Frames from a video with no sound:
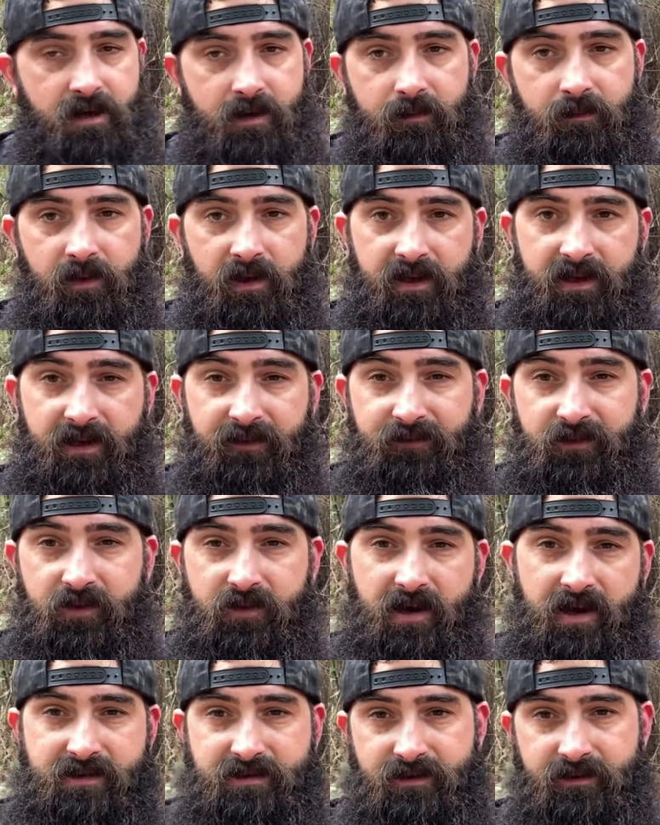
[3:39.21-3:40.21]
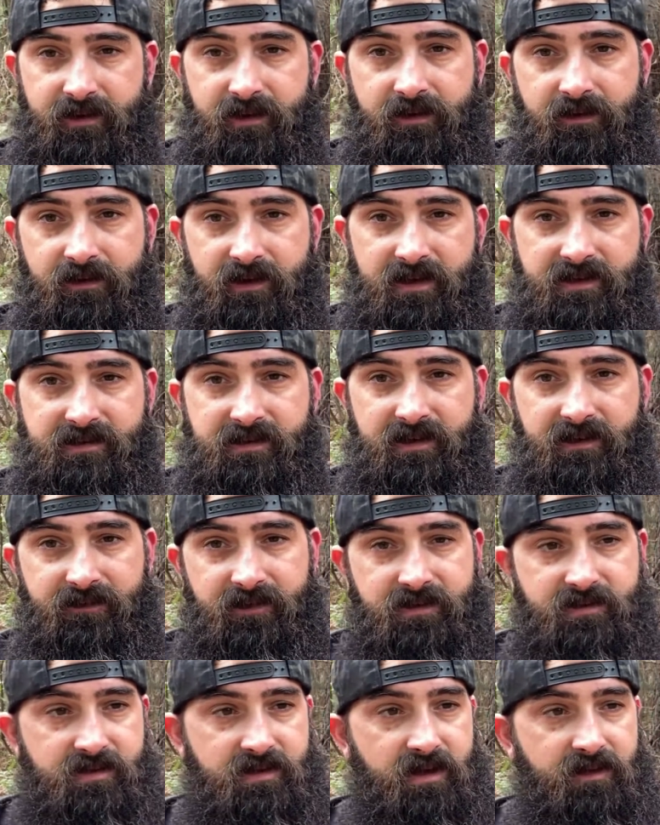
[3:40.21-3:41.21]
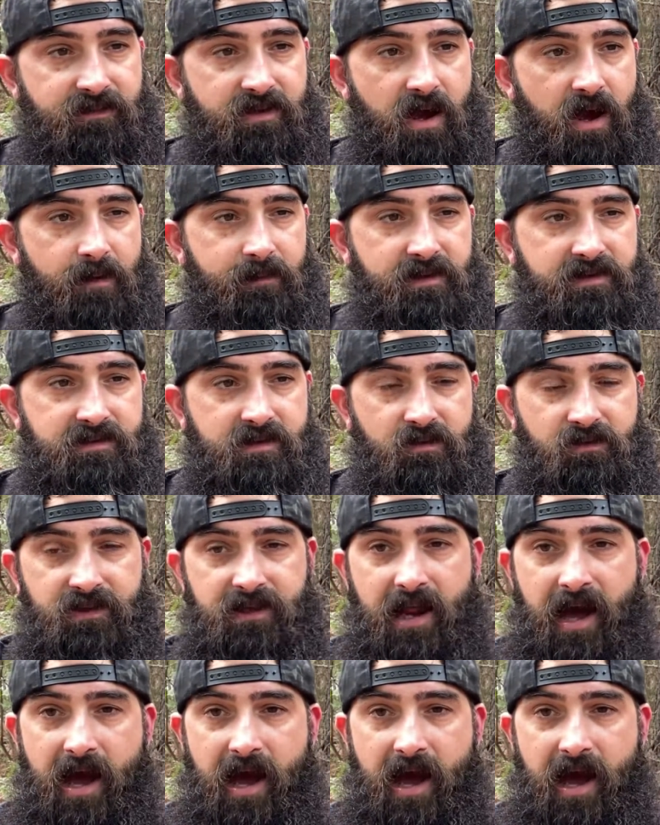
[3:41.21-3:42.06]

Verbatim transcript: But if you guys are interested, if there's enough comments on it,